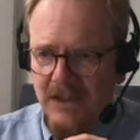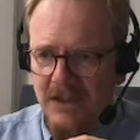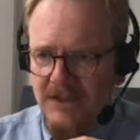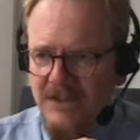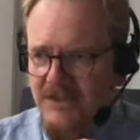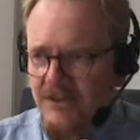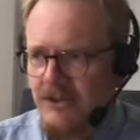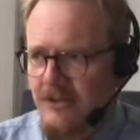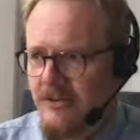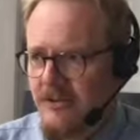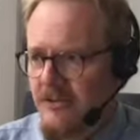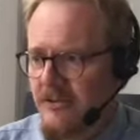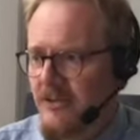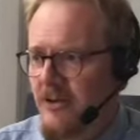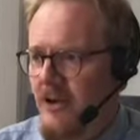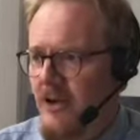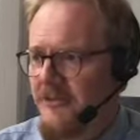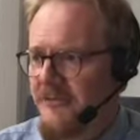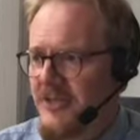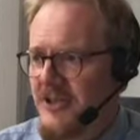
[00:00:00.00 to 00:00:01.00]
certain
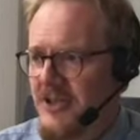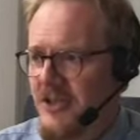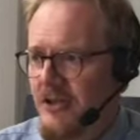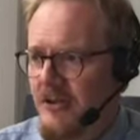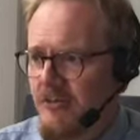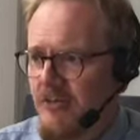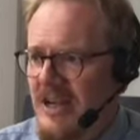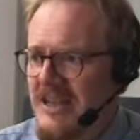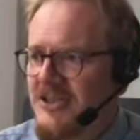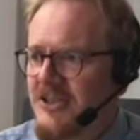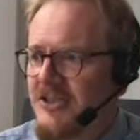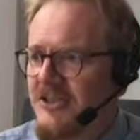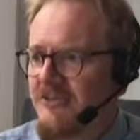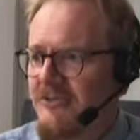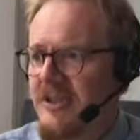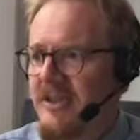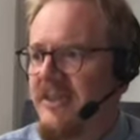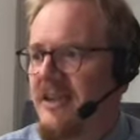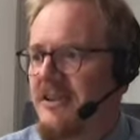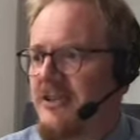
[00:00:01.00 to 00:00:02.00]
official
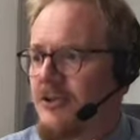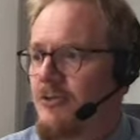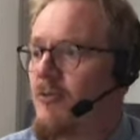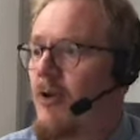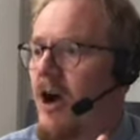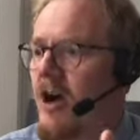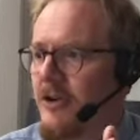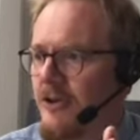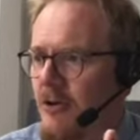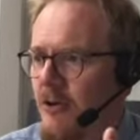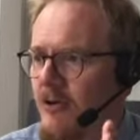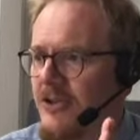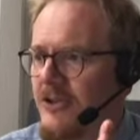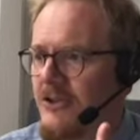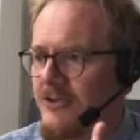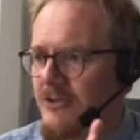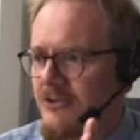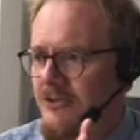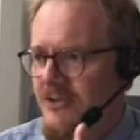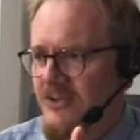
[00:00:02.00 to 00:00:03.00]
registry that you are going
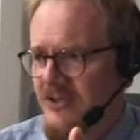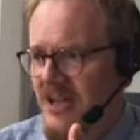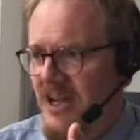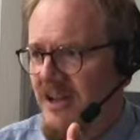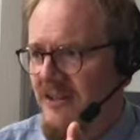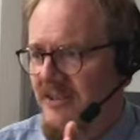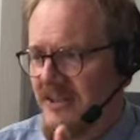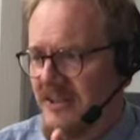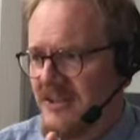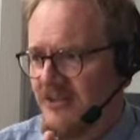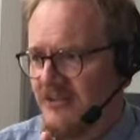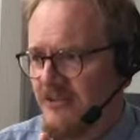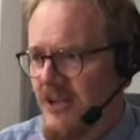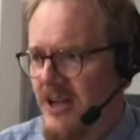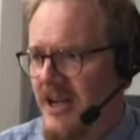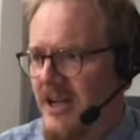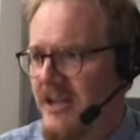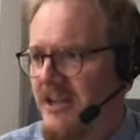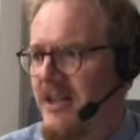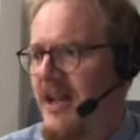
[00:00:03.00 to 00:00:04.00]
to start this
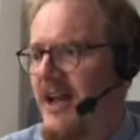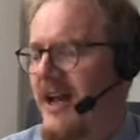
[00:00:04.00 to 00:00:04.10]
trial,